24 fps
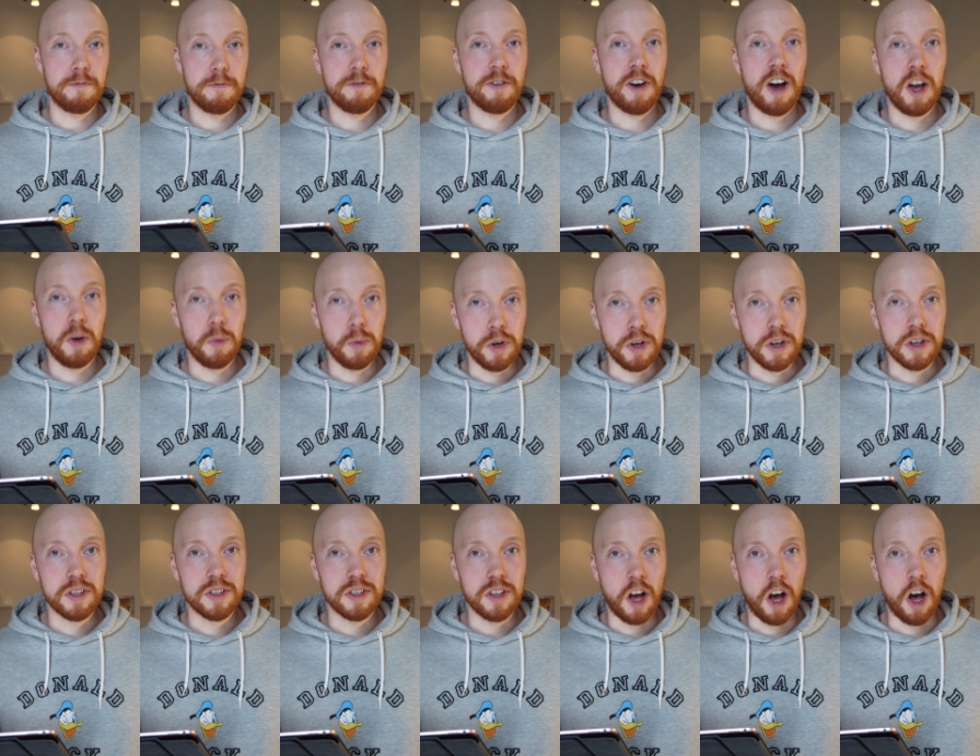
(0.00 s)

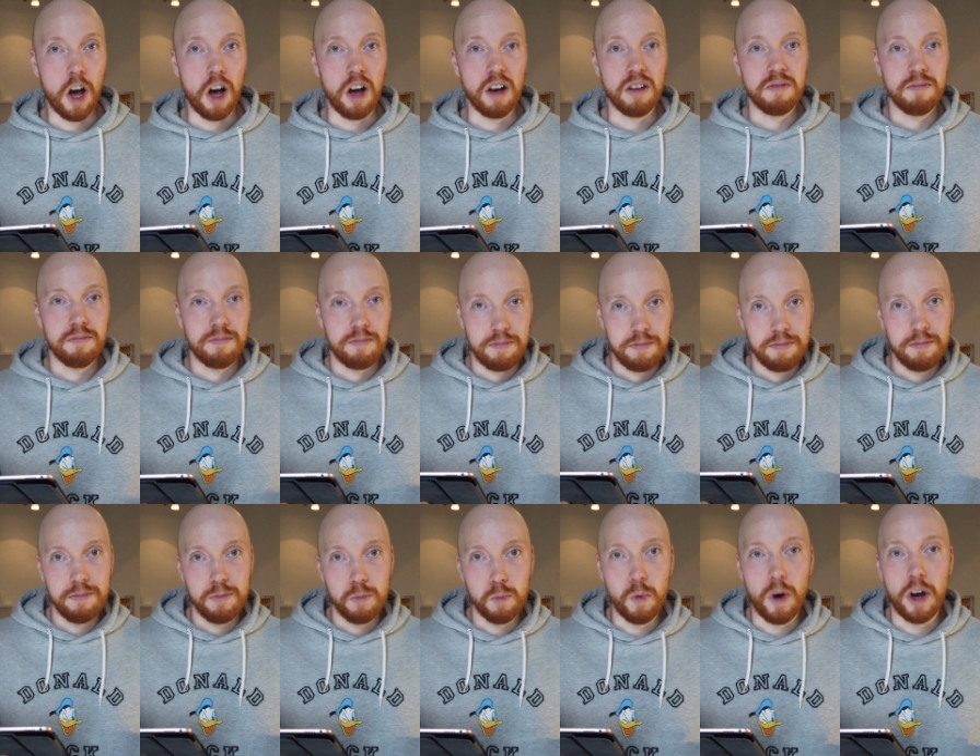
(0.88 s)
fireworks are
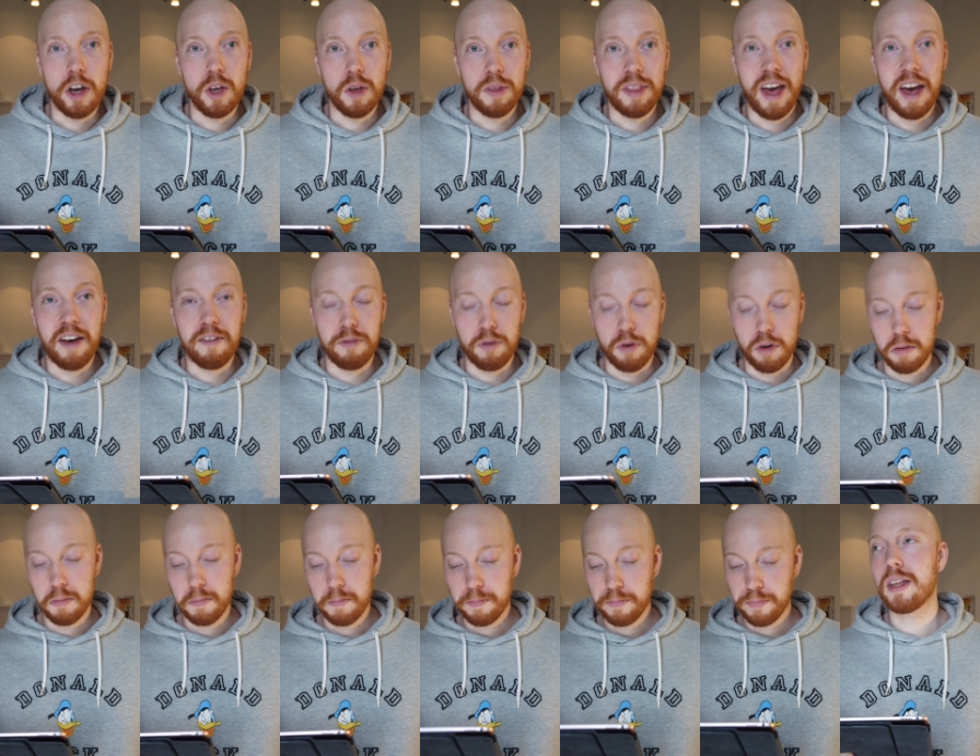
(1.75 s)
what you're there for.